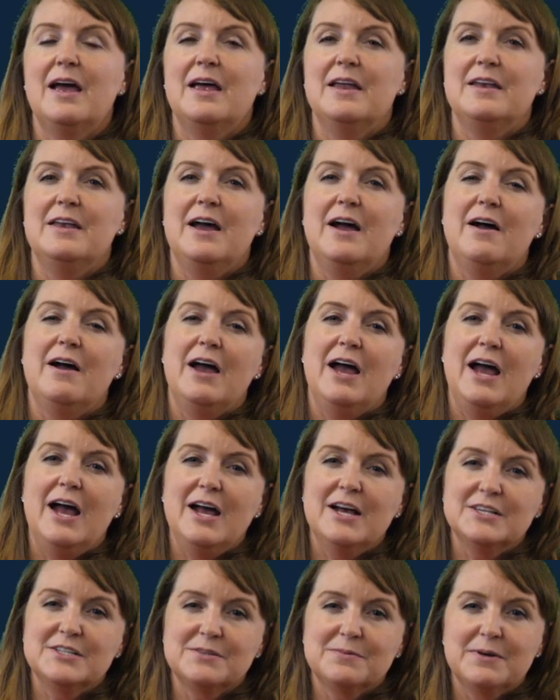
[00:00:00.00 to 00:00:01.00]
Now,
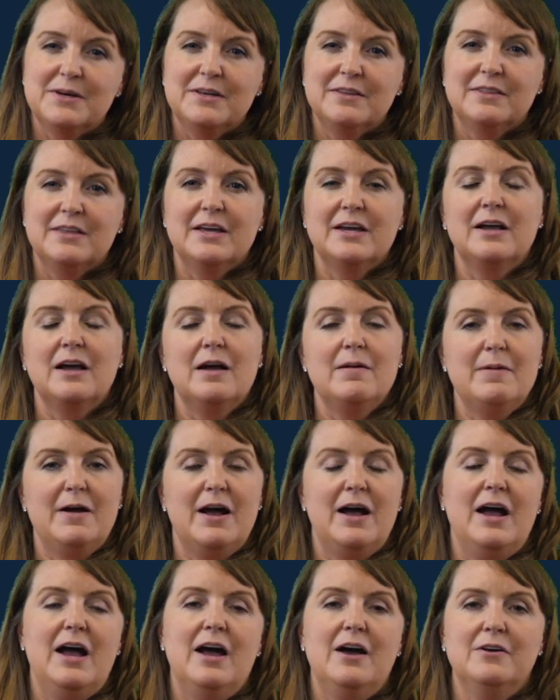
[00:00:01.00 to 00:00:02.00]
as we think
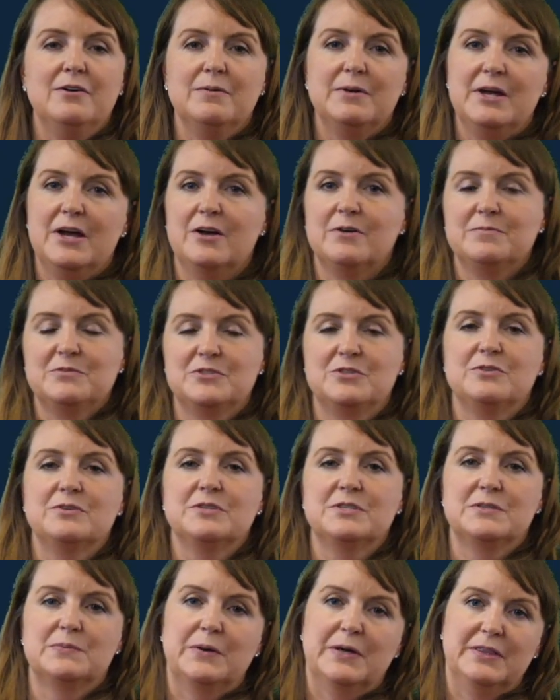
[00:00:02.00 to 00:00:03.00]
about how do we help
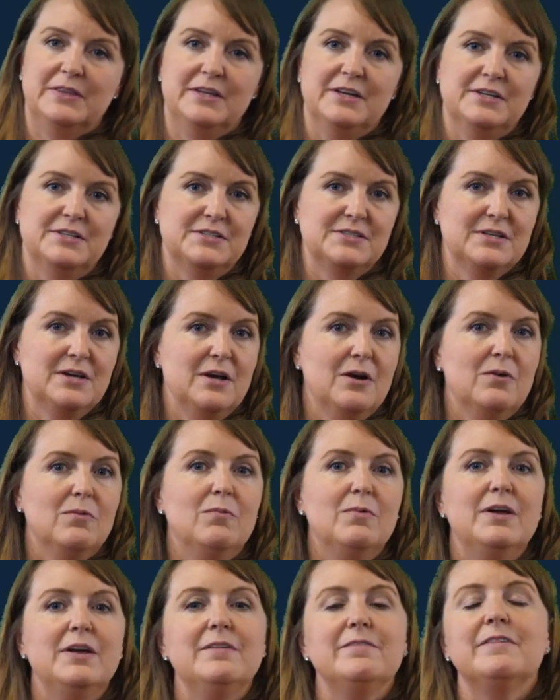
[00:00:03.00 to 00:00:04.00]
students with this,
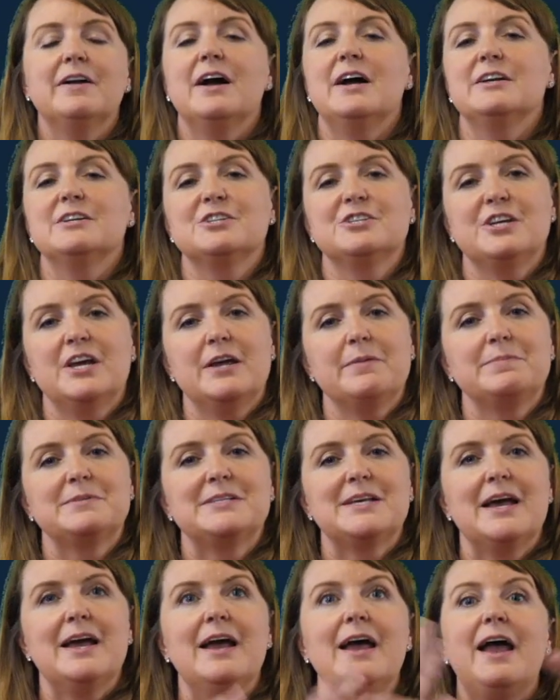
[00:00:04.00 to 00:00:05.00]
we've got
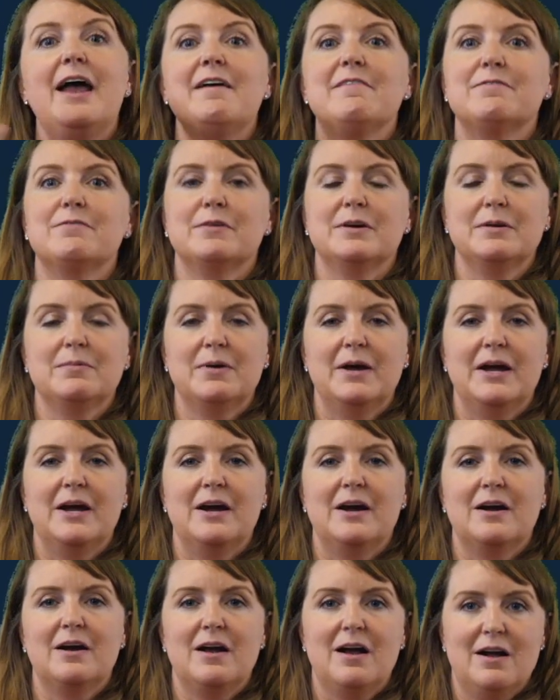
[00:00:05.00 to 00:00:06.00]
shapes
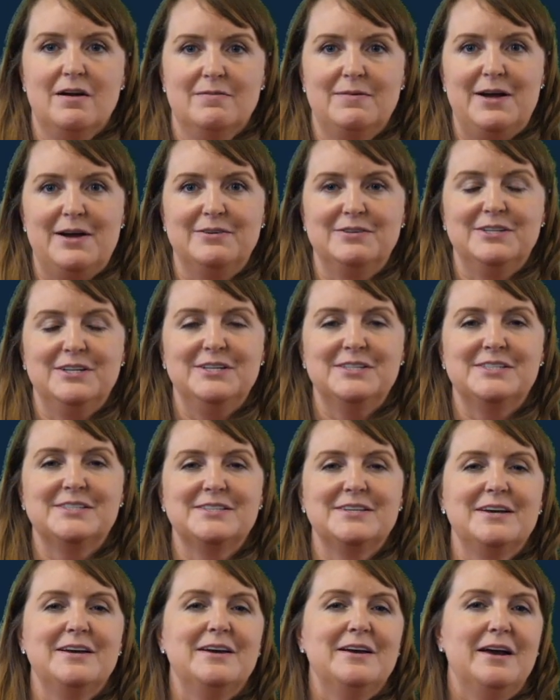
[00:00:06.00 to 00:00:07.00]
everywhere around
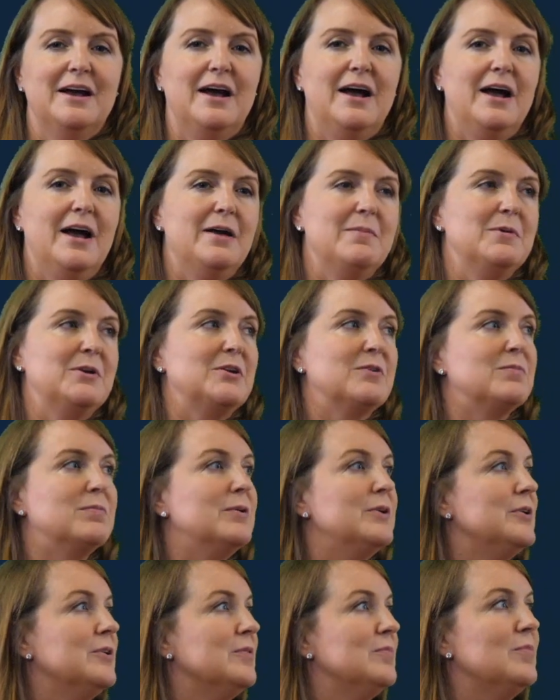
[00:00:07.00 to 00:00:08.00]
us. I'm in a
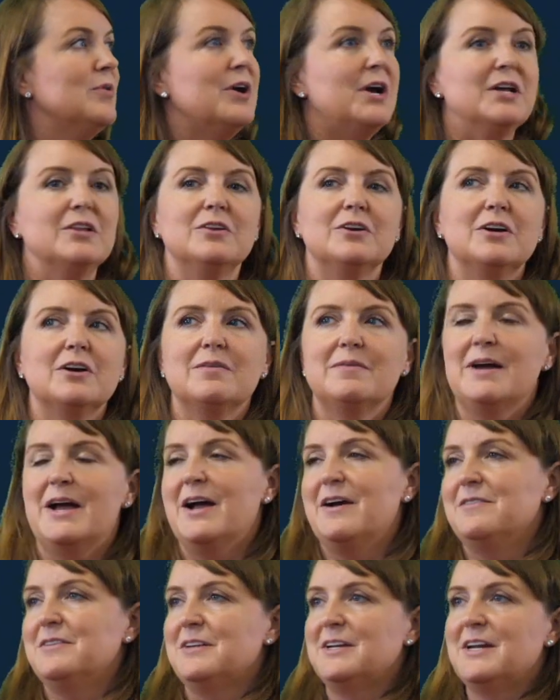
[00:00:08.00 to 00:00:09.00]
room where I look
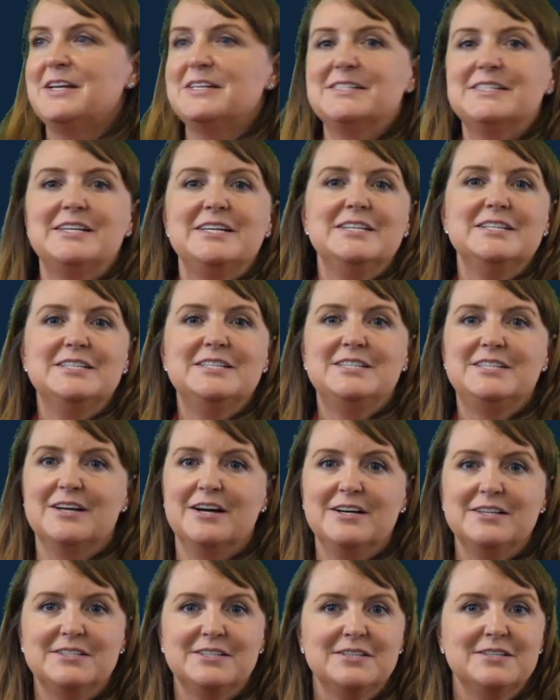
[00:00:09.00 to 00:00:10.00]
around and I see
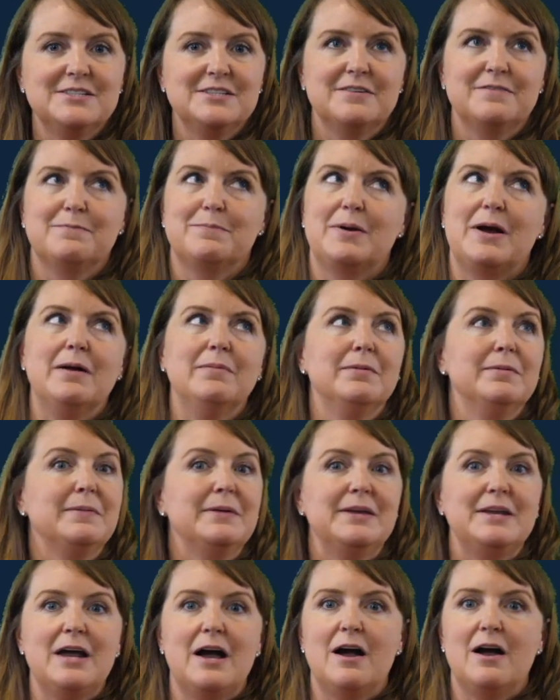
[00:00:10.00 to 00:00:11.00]
dozens, if
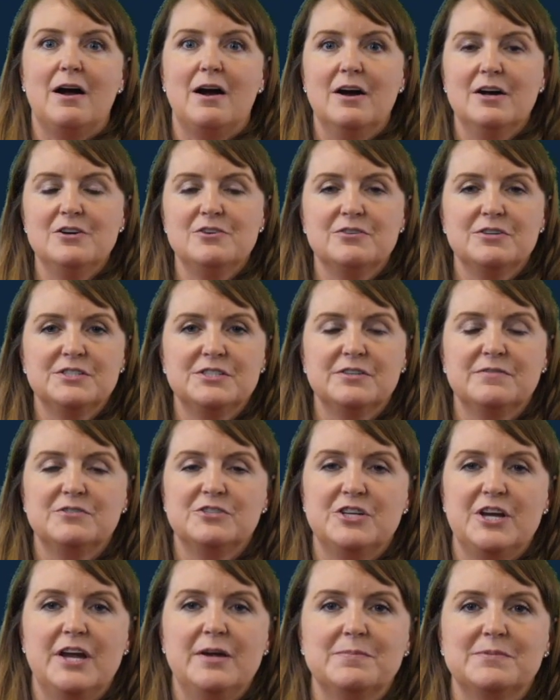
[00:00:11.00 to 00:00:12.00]
probably not hundreds of
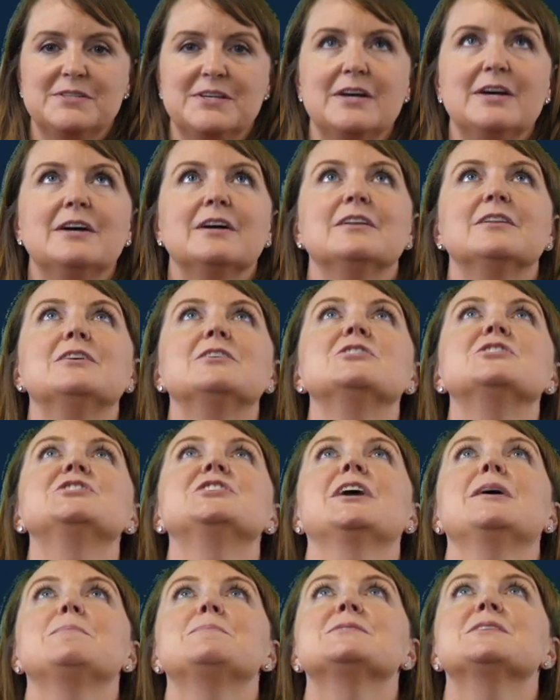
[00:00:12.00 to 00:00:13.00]
shapes. There's
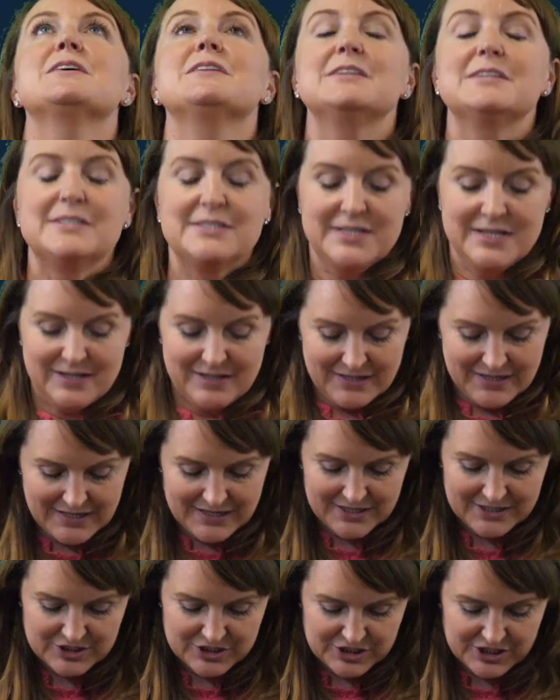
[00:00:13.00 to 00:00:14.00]
shapes on the
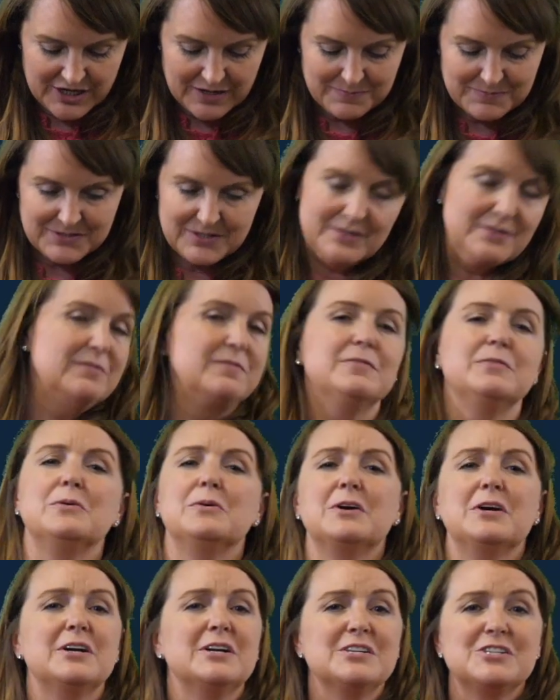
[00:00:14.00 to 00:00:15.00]
ceiling and shapes on the
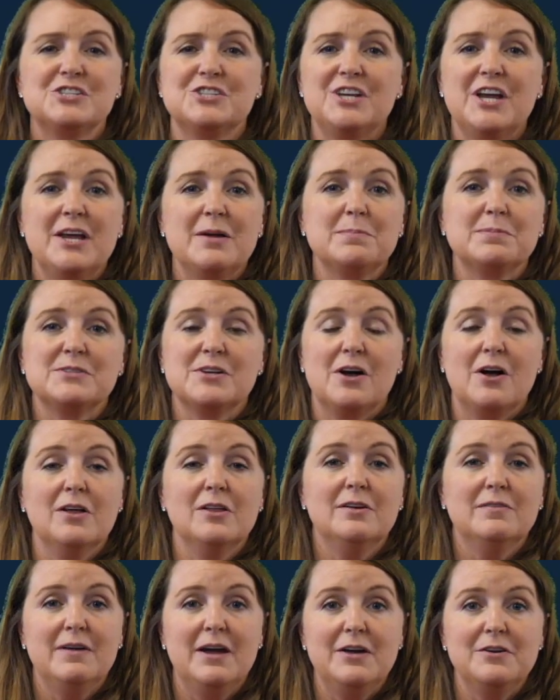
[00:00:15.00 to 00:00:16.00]
floor, shapes
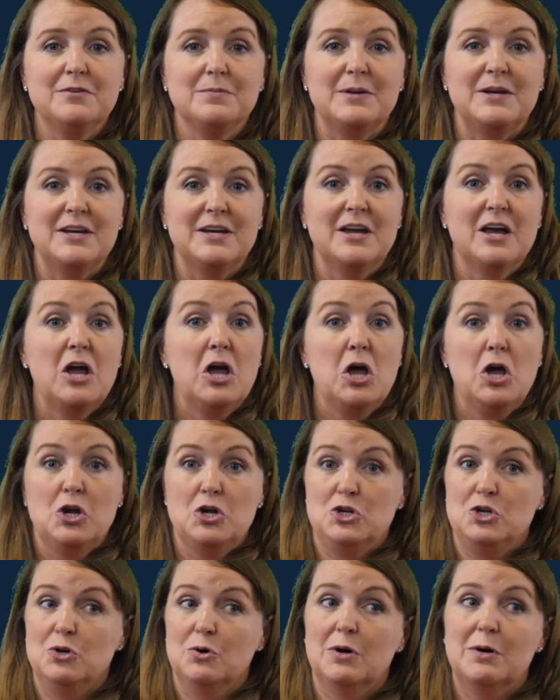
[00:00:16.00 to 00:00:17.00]
all around me.
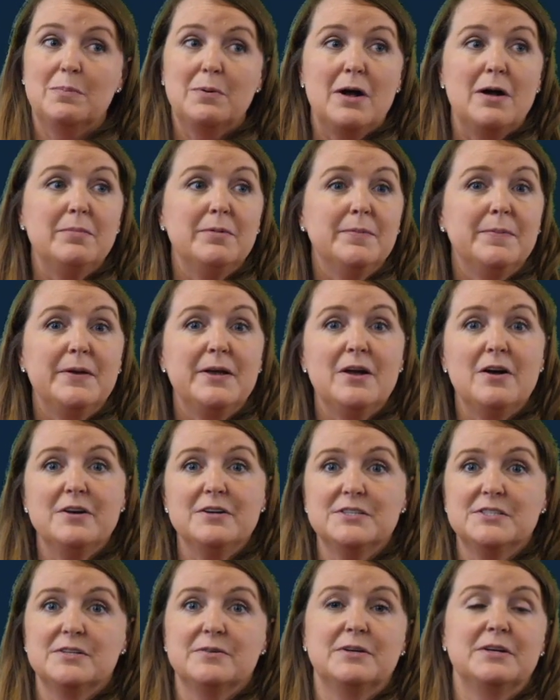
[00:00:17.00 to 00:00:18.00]
You're probably
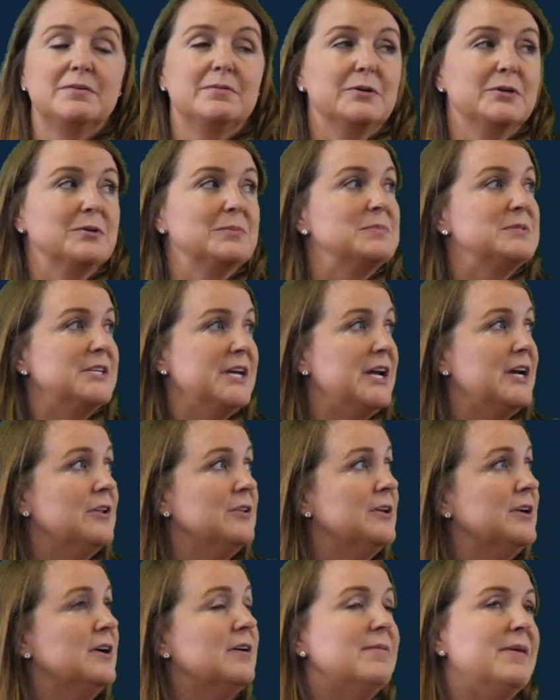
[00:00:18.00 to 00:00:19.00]
also in a room. Take a
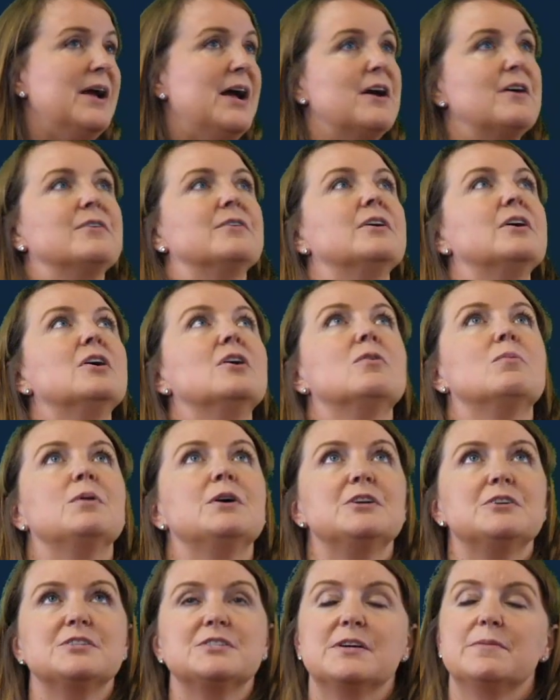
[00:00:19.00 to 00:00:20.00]
look around.
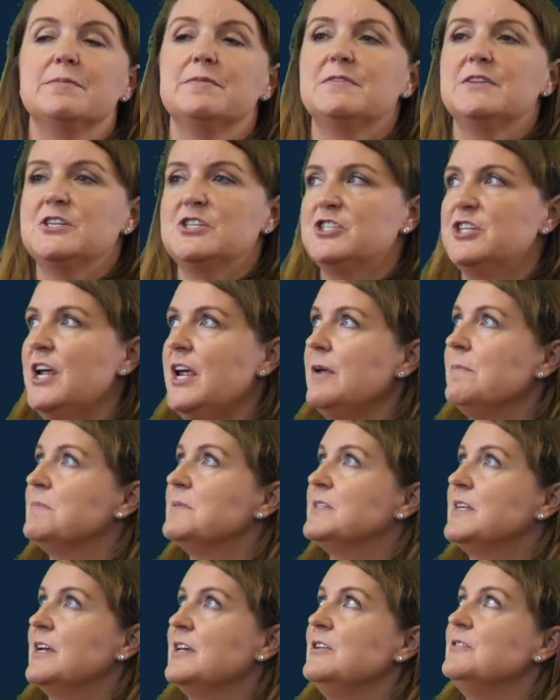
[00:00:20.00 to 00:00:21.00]
What are some of the
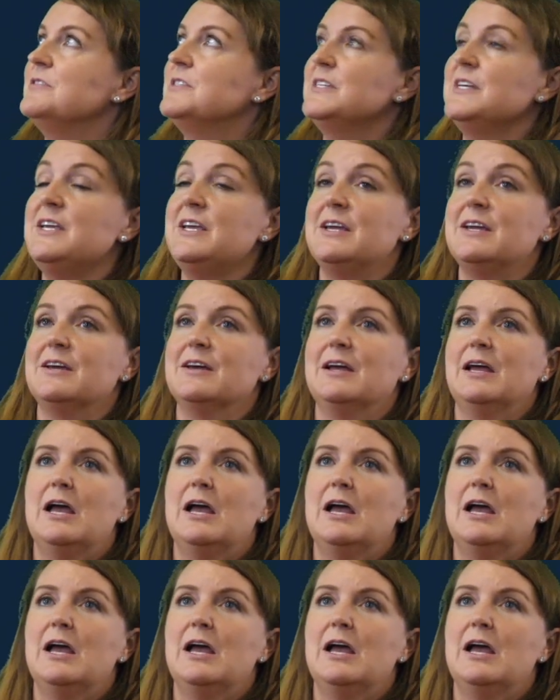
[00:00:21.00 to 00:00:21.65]
shapes that you see?